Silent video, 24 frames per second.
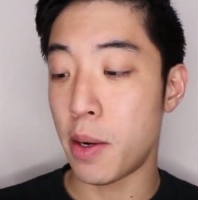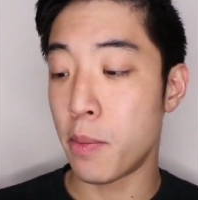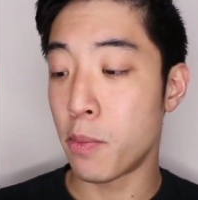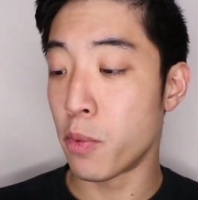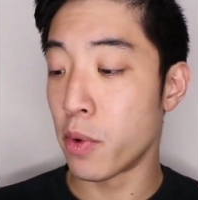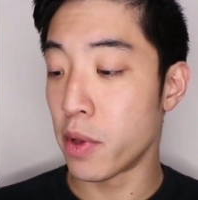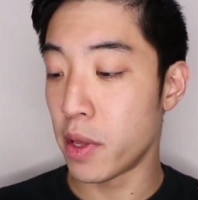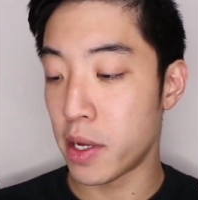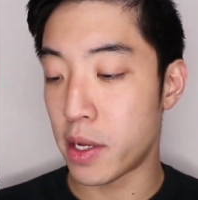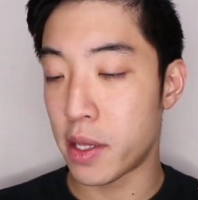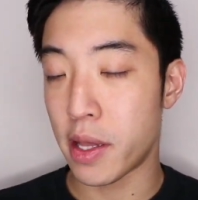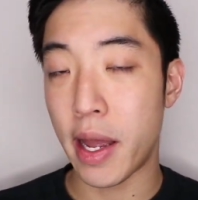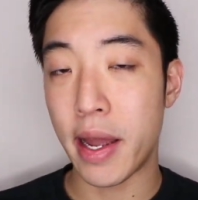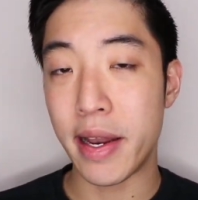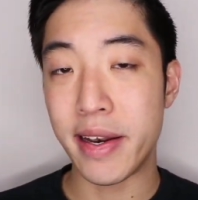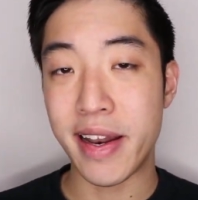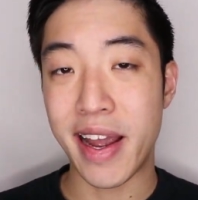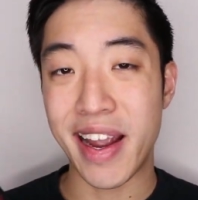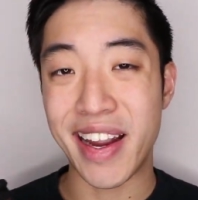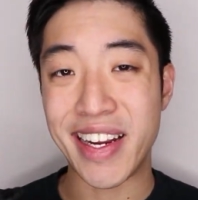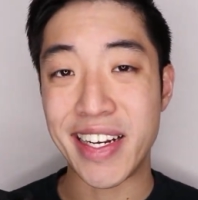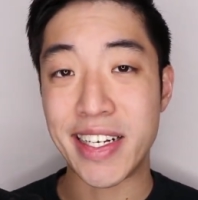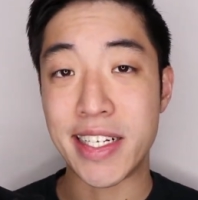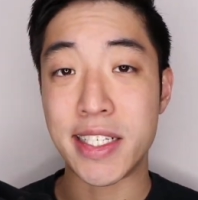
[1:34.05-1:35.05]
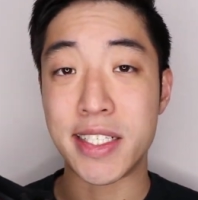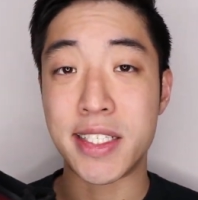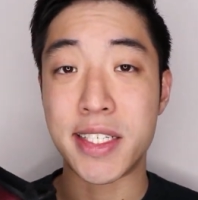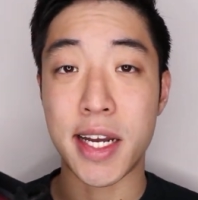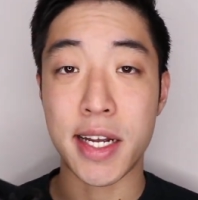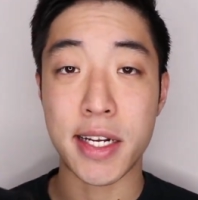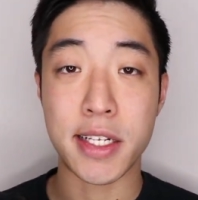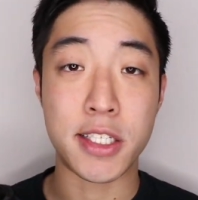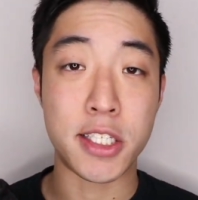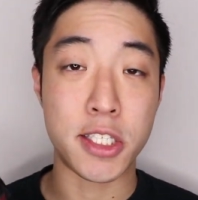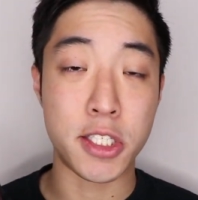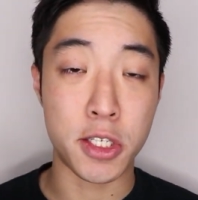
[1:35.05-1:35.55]
I'm really glad Nike
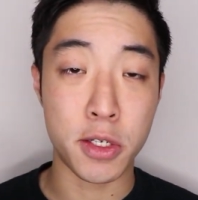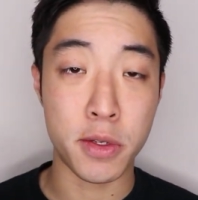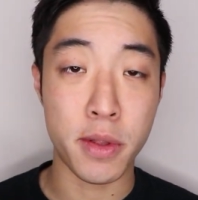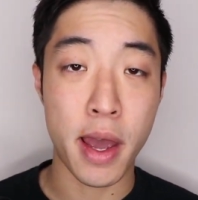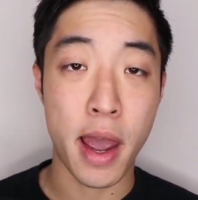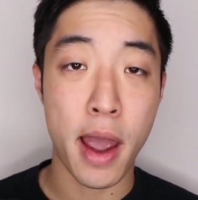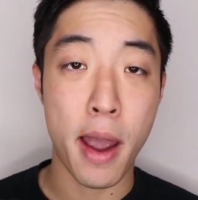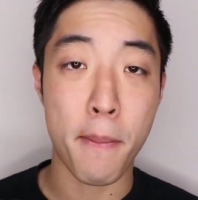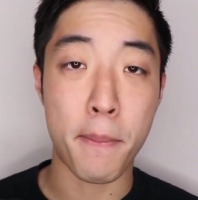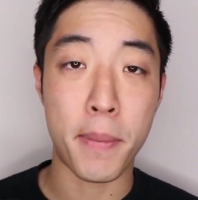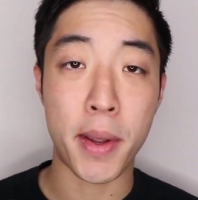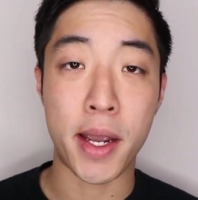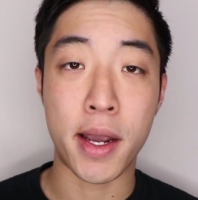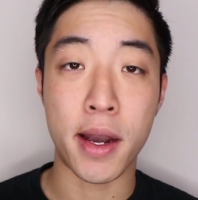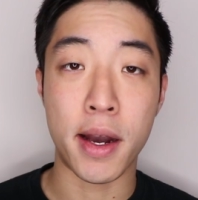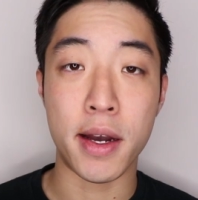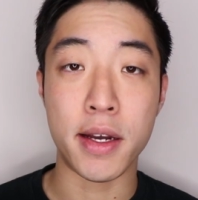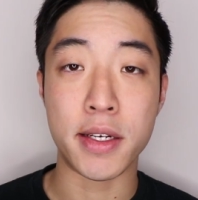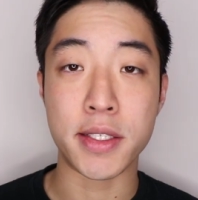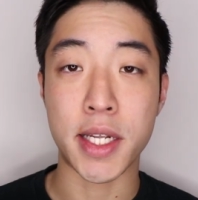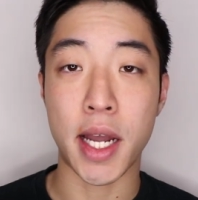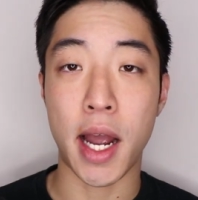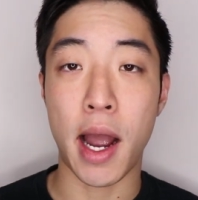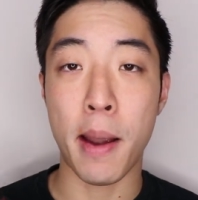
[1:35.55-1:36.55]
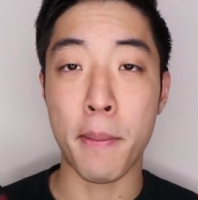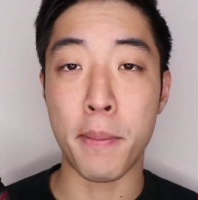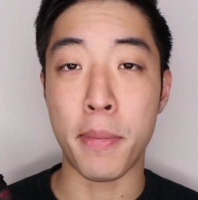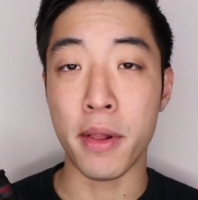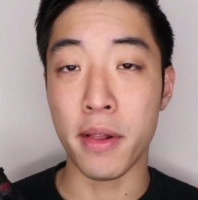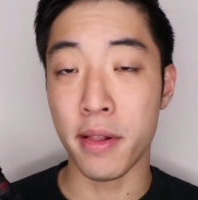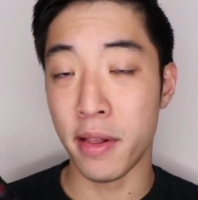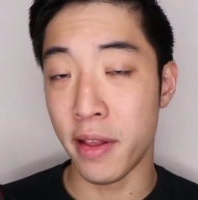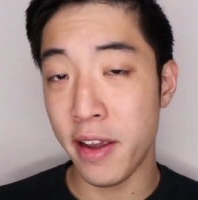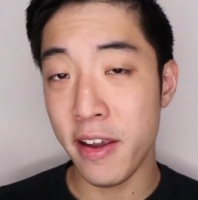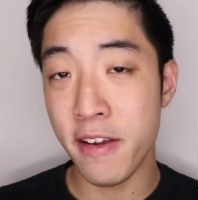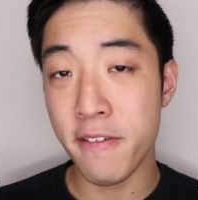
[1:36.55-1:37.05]
decided to do that because I
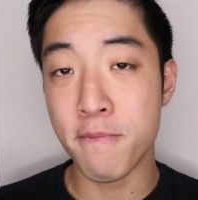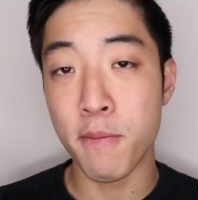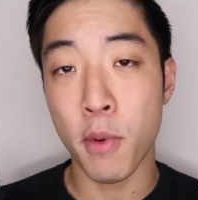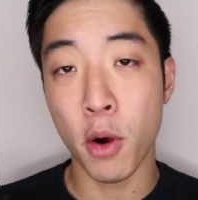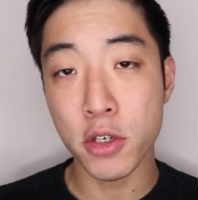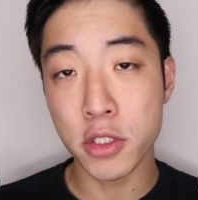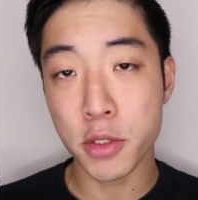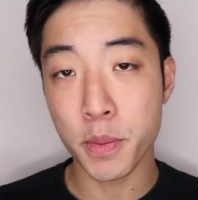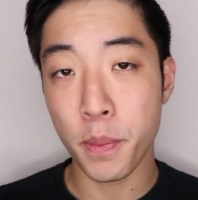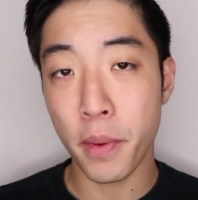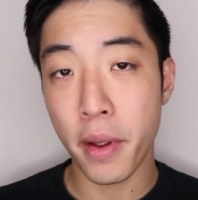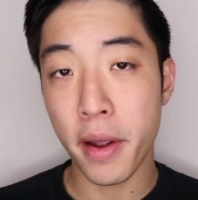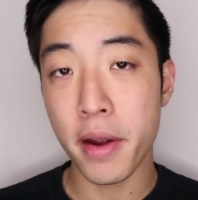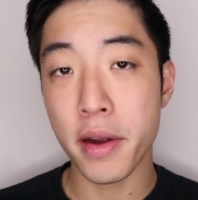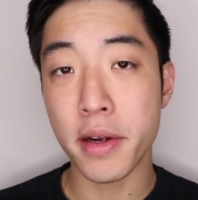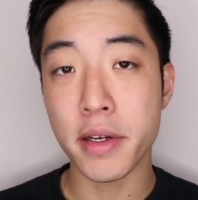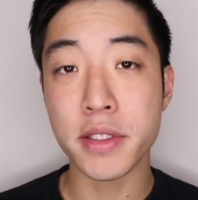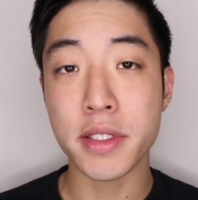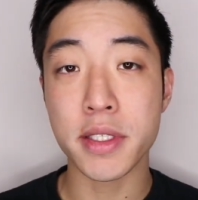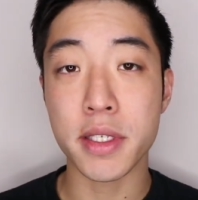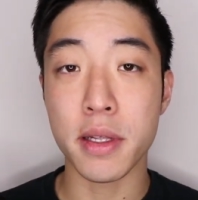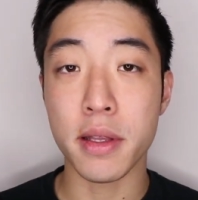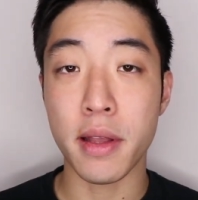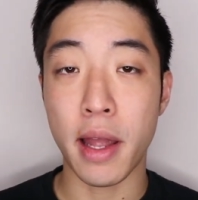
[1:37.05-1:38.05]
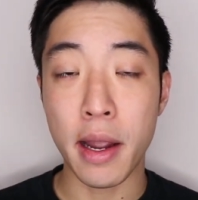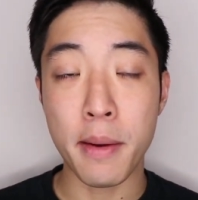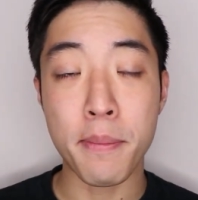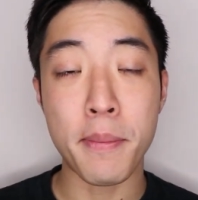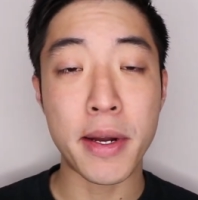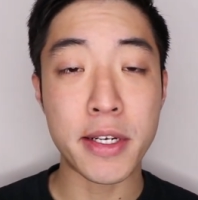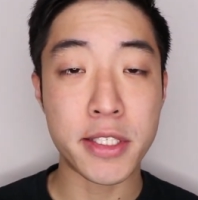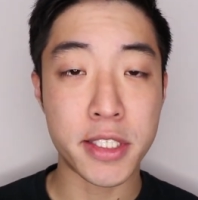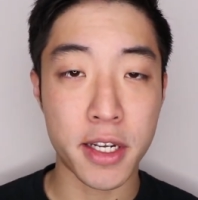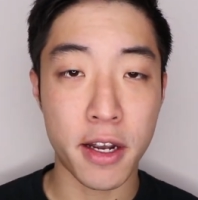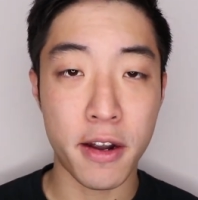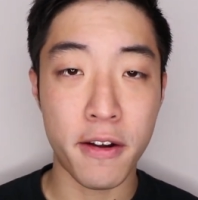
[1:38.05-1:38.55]
believe most players like
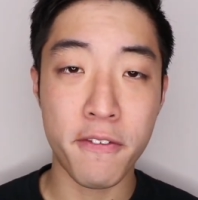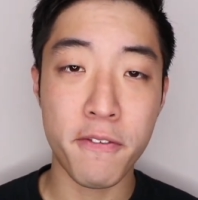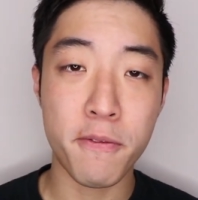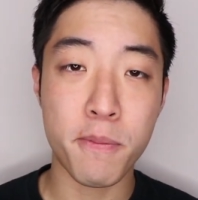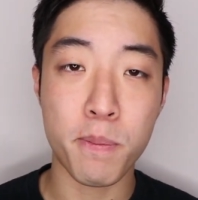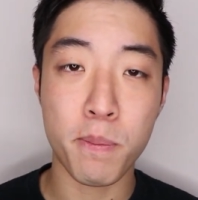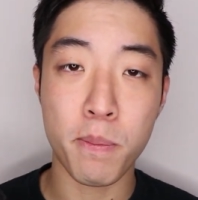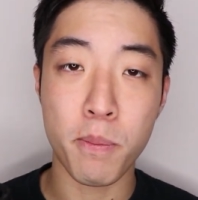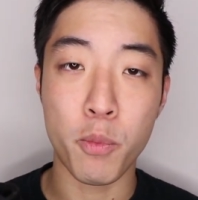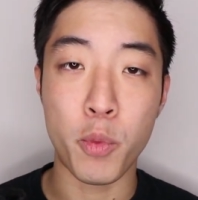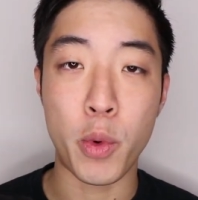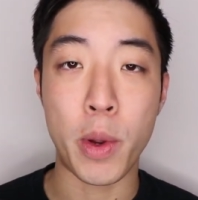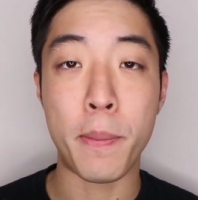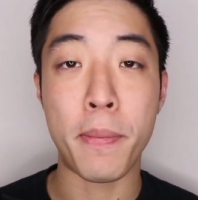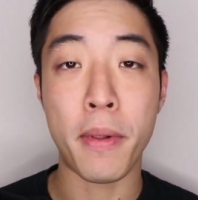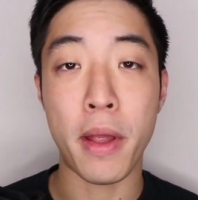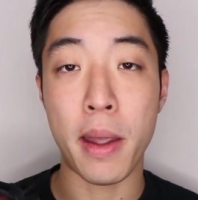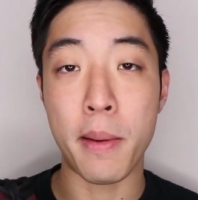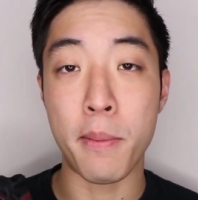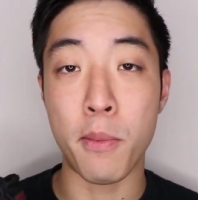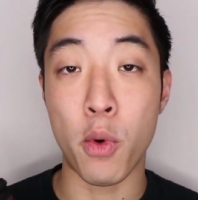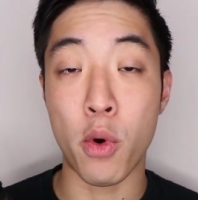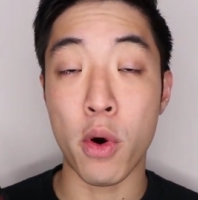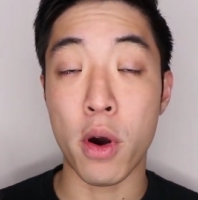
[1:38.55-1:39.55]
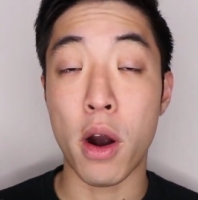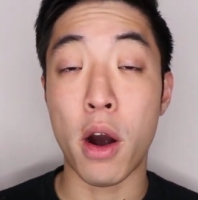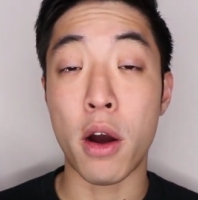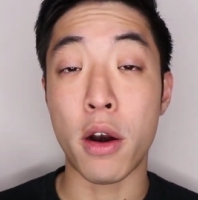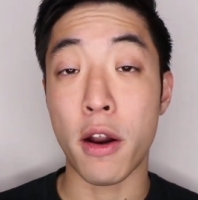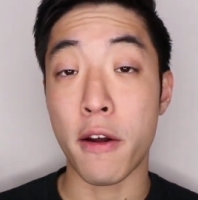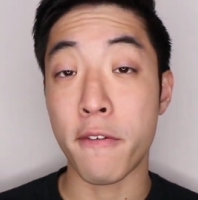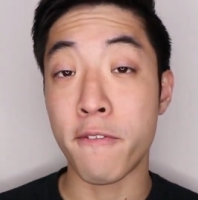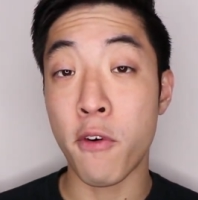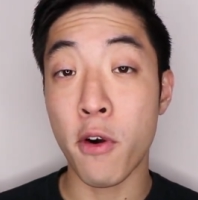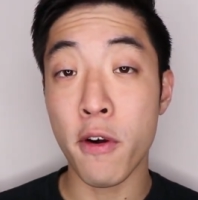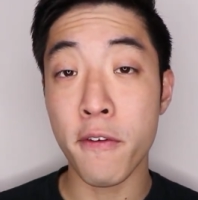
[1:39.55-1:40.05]
myself, we play more
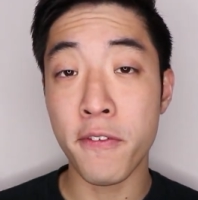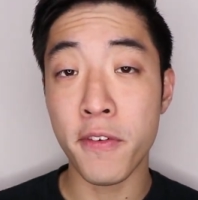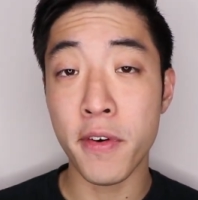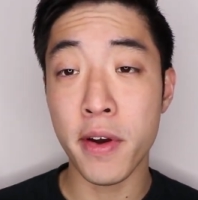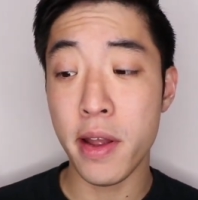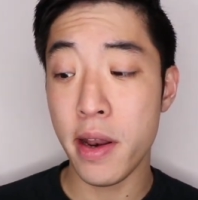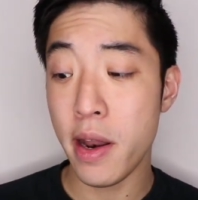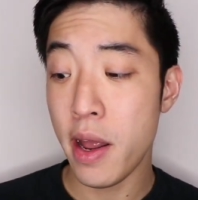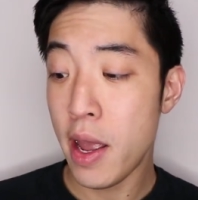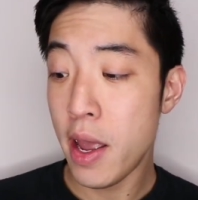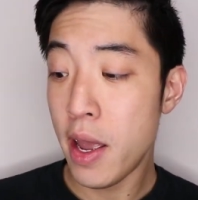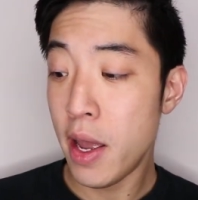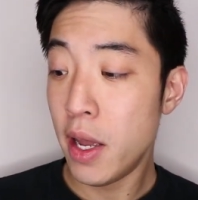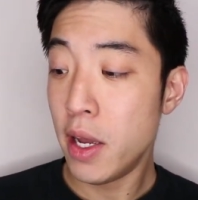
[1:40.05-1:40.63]
on our forefoot.